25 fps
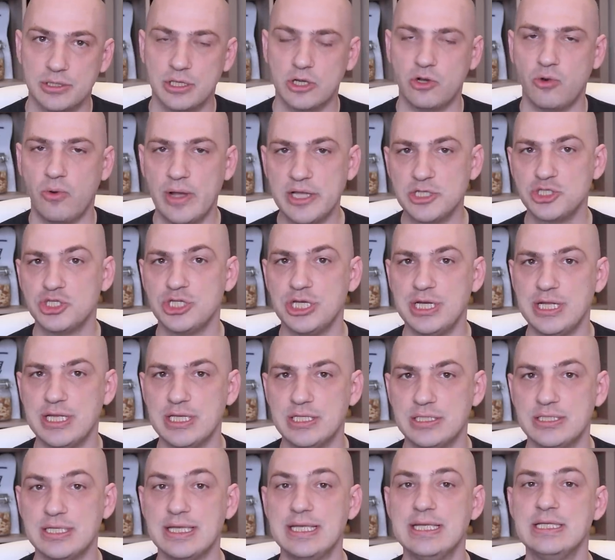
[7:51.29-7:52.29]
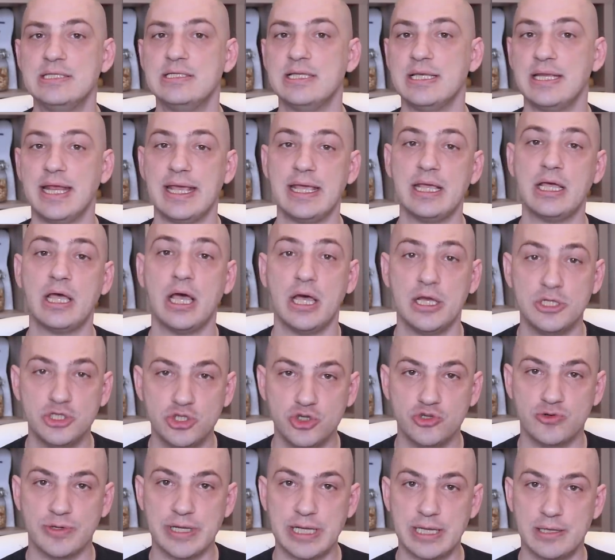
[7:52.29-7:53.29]
The question is it a
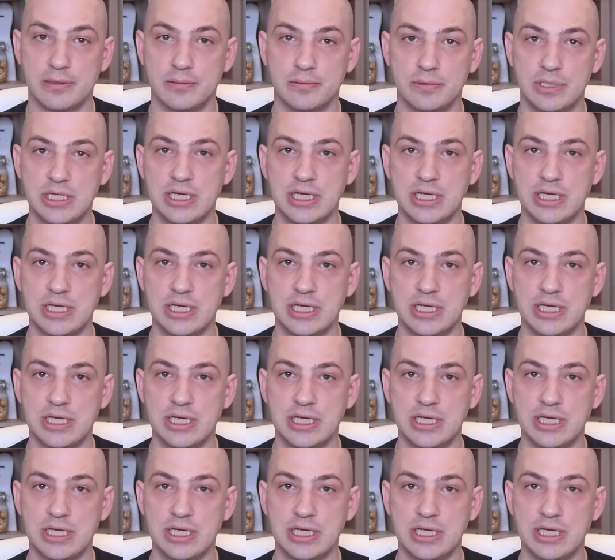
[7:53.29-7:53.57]
country?